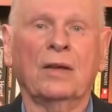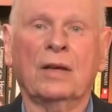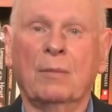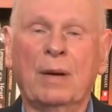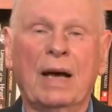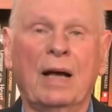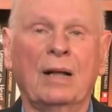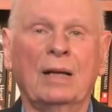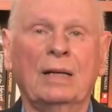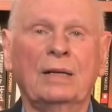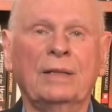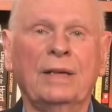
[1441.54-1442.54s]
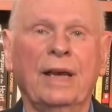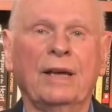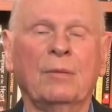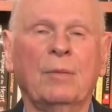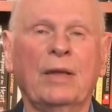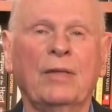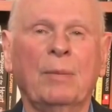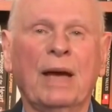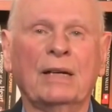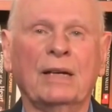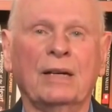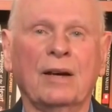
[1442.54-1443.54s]
The cabal, headed by the
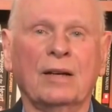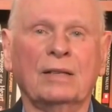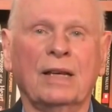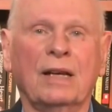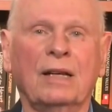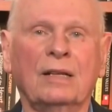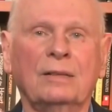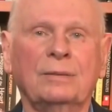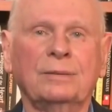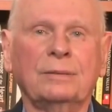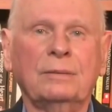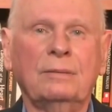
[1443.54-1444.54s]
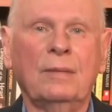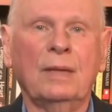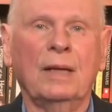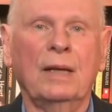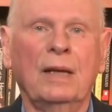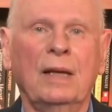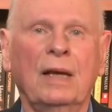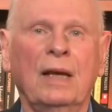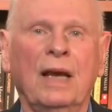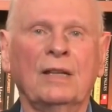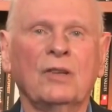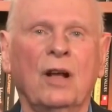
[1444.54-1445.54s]
banking cartel,
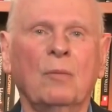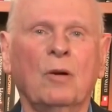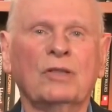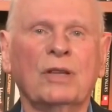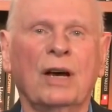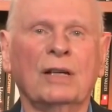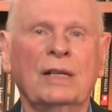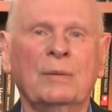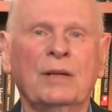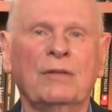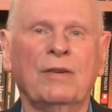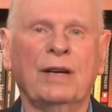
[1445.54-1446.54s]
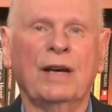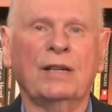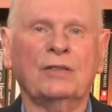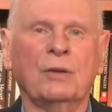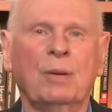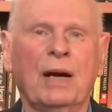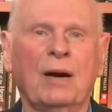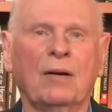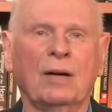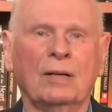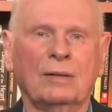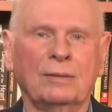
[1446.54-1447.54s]
has almost unlimited financial
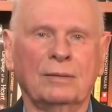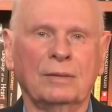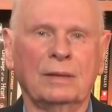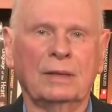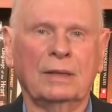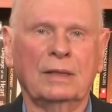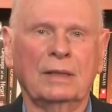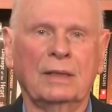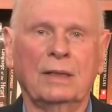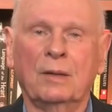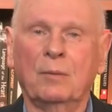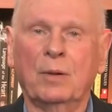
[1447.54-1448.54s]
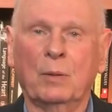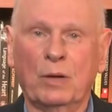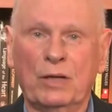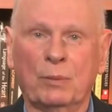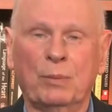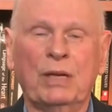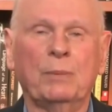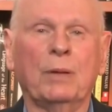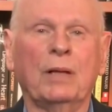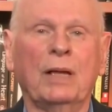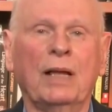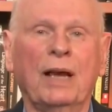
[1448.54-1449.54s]
power. But we, the
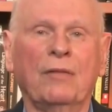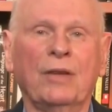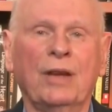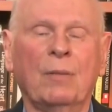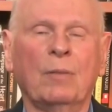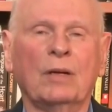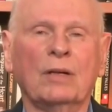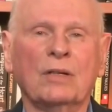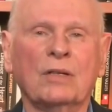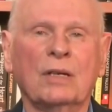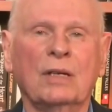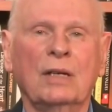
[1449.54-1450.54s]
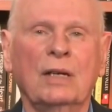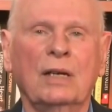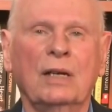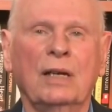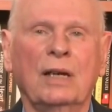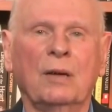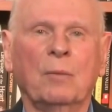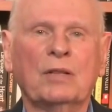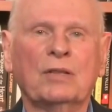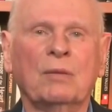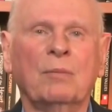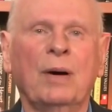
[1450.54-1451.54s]
people, have the numbers and
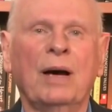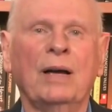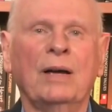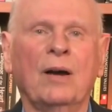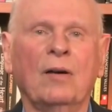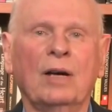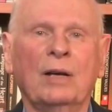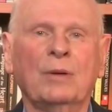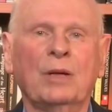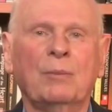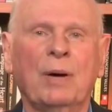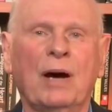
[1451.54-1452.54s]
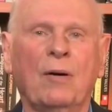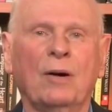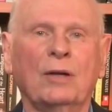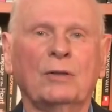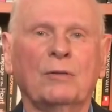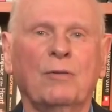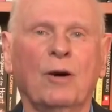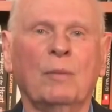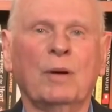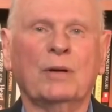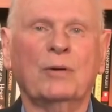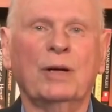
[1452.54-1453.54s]
must combine our limited power to
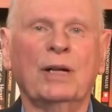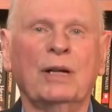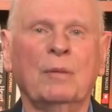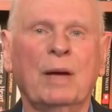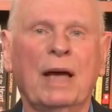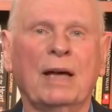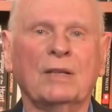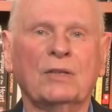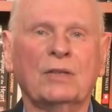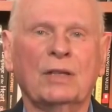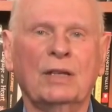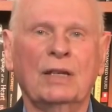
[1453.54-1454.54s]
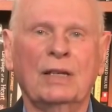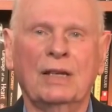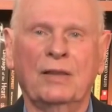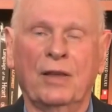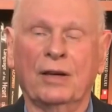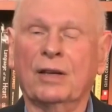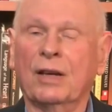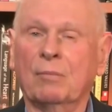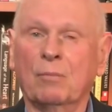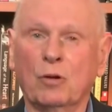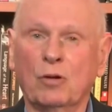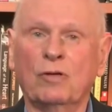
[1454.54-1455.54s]
form a critical mass that
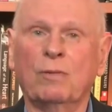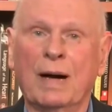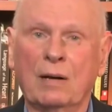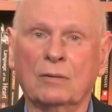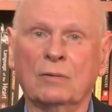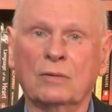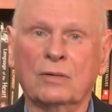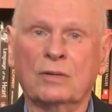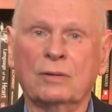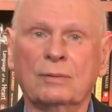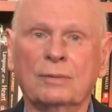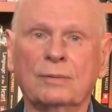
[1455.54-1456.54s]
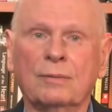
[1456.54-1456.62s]
can move mountains.